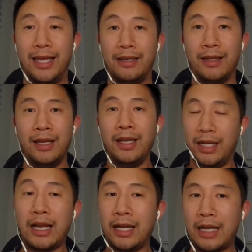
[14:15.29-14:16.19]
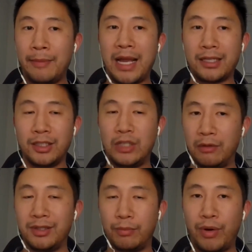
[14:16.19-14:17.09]
And I'm actually
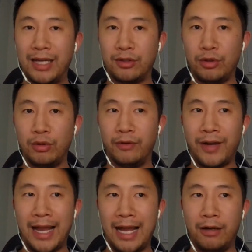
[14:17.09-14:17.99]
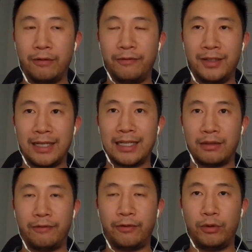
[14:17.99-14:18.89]
genuinely surprised too of how fintech has
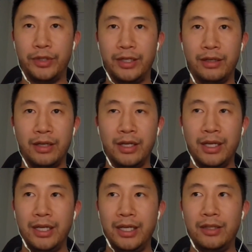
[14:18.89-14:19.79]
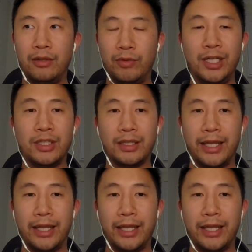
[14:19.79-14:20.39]
unfolded in the region.